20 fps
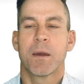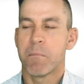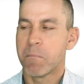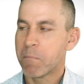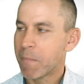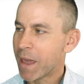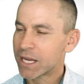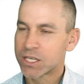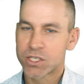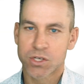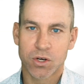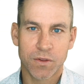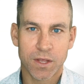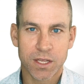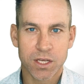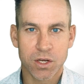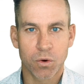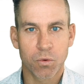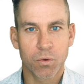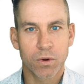make sure
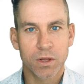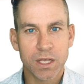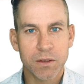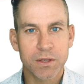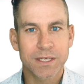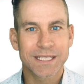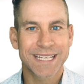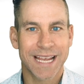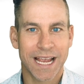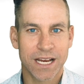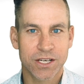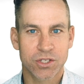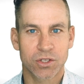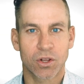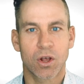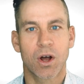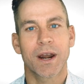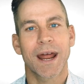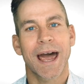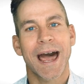that you're really
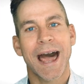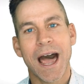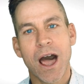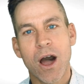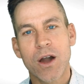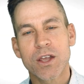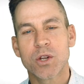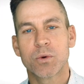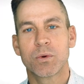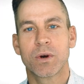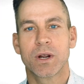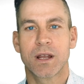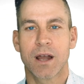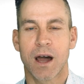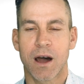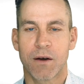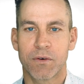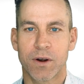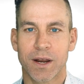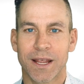intentional on how you're
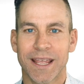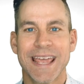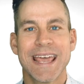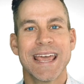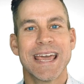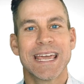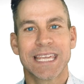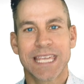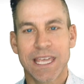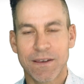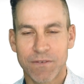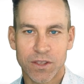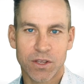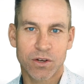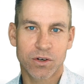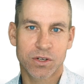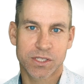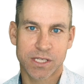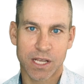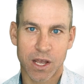recovering, giving
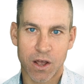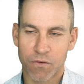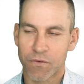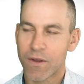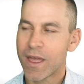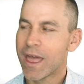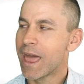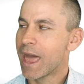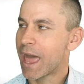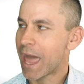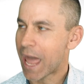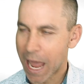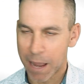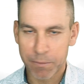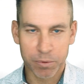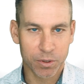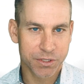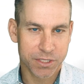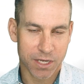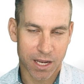yourself
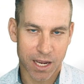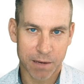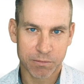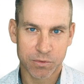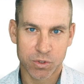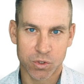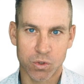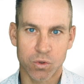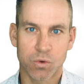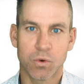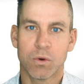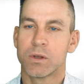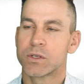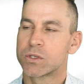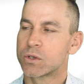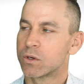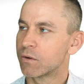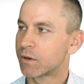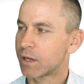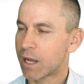ample time to
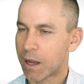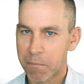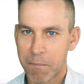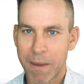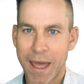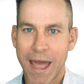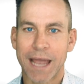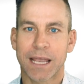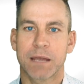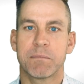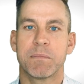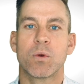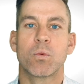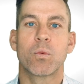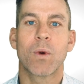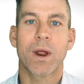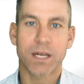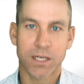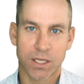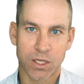sort of come back and be
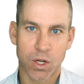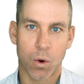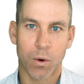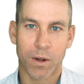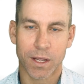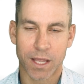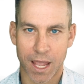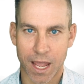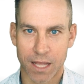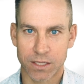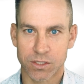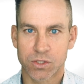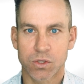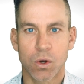ready to go again.